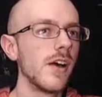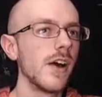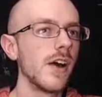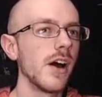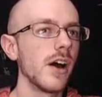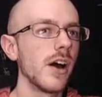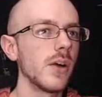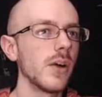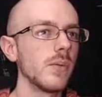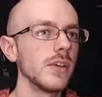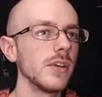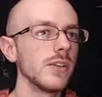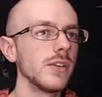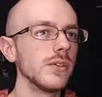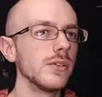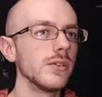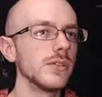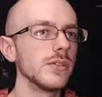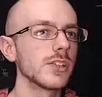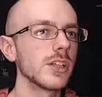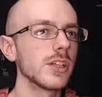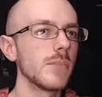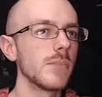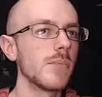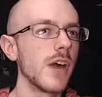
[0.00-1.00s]
Uh, we
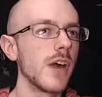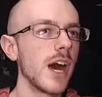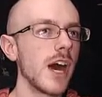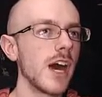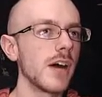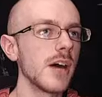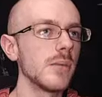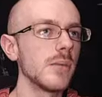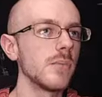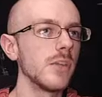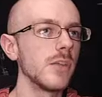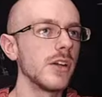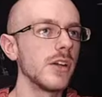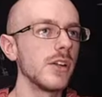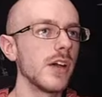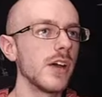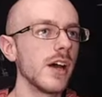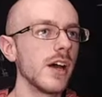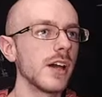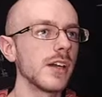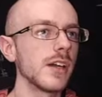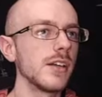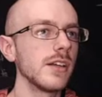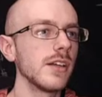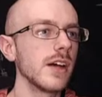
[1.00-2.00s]
lose the bat, but
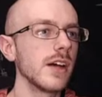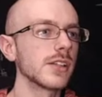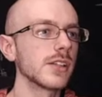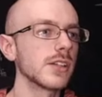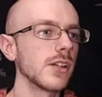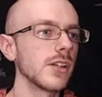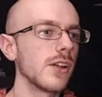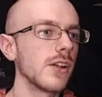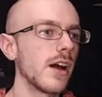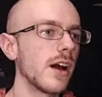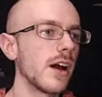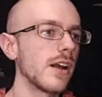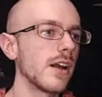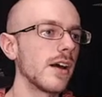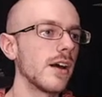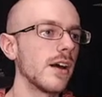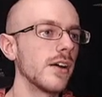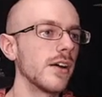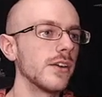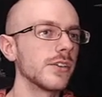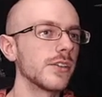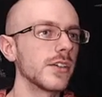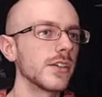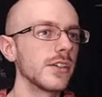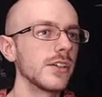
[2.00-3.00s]
like, he lost a lot of
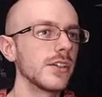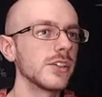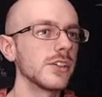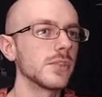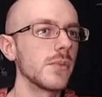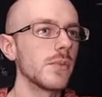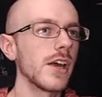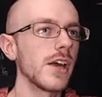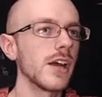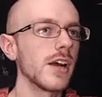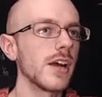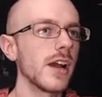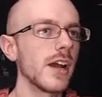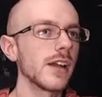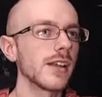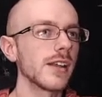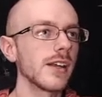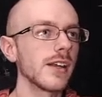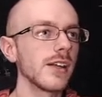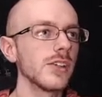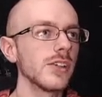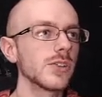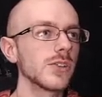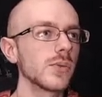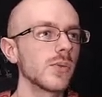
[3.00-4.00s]
health on this man, and I
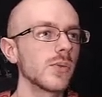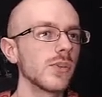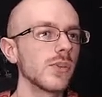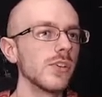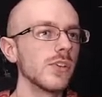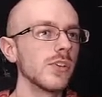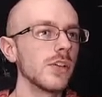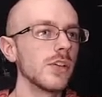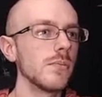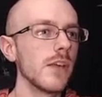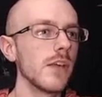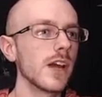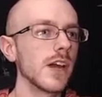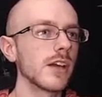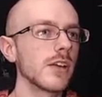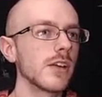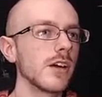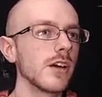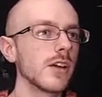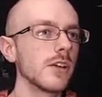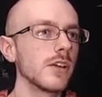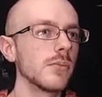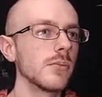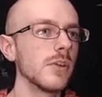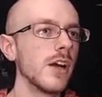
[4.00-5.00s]
think he's really banking
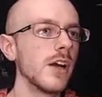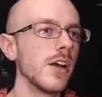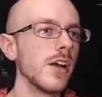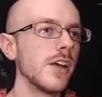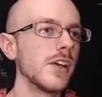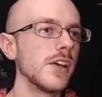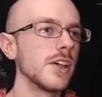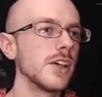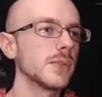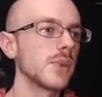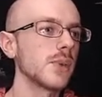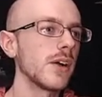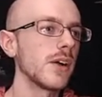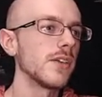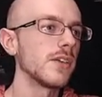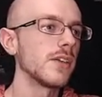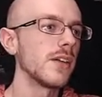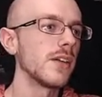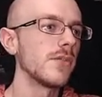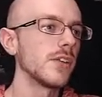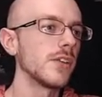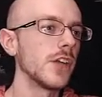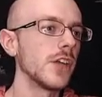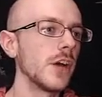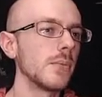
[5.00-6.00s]
on him. He's probably
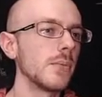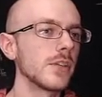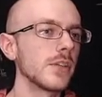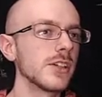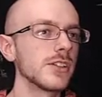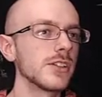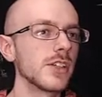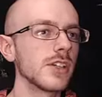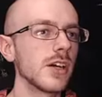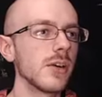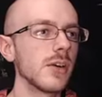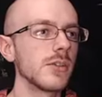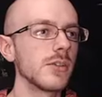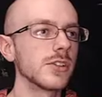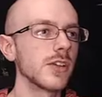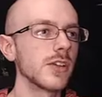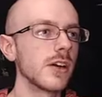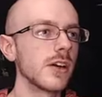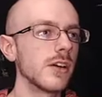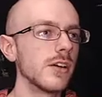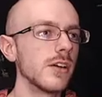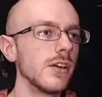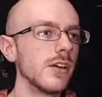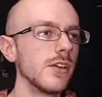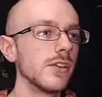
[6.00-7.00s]
leveled up, because they always
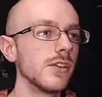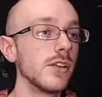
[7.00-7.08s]
are.